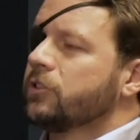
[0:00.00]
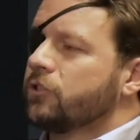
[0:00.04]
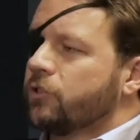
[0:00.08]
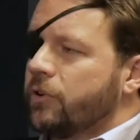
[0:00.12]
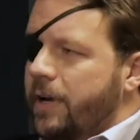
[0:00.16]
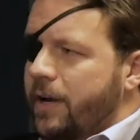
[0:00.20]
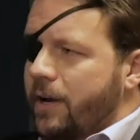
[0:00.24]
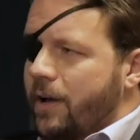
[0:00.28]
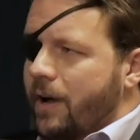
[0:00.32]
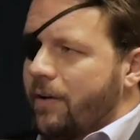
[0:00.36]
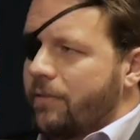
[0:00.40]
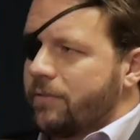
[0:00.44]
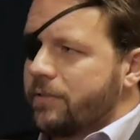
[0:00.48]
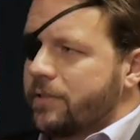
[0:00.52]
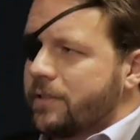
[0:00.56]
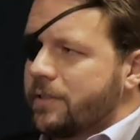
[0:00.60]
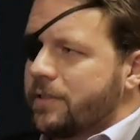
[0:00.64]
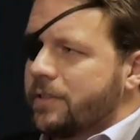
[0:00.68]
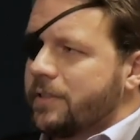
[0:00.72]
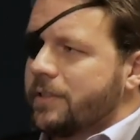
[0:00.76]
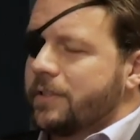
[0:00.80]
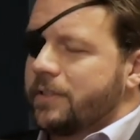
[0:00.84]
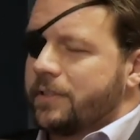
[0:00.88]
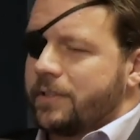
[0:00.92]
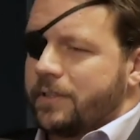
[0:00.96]
Trade-offs.
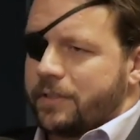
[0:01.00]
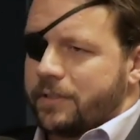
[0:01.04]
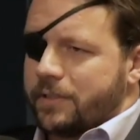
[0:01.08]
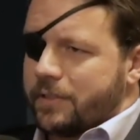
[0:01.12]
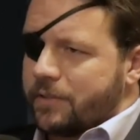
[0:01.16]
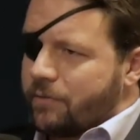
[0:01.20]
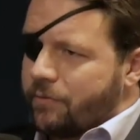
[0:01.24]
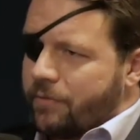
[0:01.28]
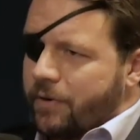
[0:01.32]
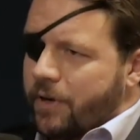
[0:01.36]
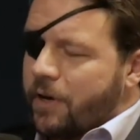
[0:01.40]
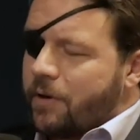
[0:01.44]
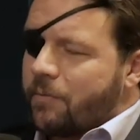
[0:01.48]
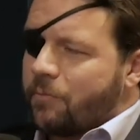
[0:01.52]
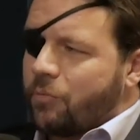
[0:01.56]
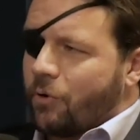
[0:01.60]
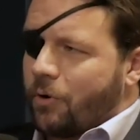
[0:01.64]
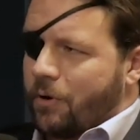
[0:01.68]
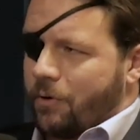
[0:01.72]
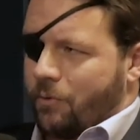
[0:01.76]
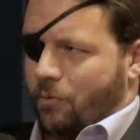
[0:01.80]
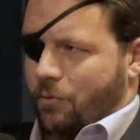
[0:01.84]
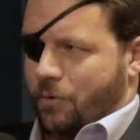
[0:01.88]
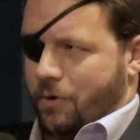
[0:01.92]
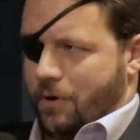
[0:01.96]
This is a very
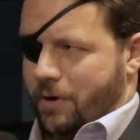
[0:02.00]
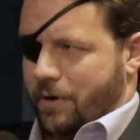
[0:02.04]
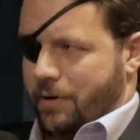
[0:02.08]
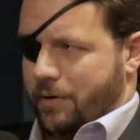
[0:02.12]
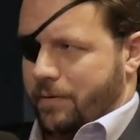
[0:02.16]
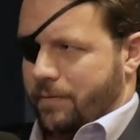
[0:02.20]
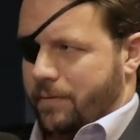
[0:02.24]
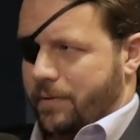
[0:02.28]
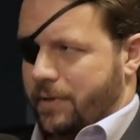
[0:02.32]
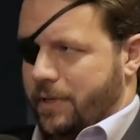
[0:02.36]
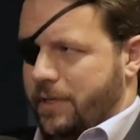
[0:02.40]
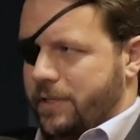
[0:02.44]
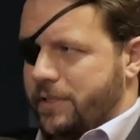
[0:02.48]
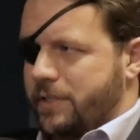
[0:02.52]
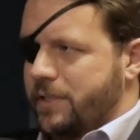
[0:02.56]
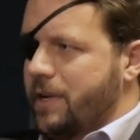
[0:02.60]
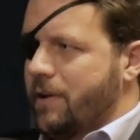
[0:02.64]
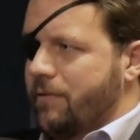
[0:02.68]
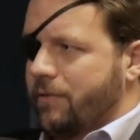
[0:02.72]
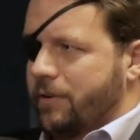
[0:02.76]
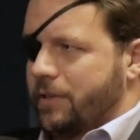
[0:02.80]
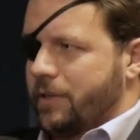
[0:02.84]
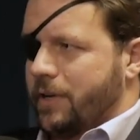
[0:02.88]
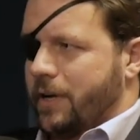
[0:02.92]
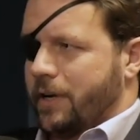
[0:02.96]
important word that is
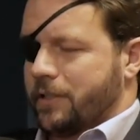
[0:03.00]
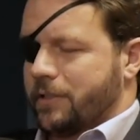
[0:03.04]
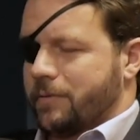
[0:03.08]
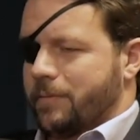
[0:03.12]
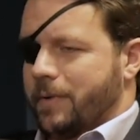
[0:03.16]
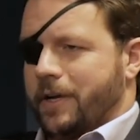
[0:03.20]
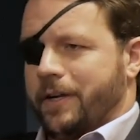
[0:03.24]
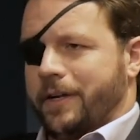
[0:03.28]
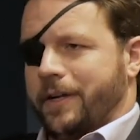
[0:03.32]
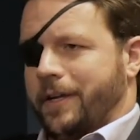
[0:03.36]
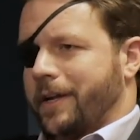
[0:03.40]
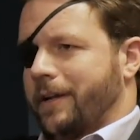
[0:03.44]
never talked about,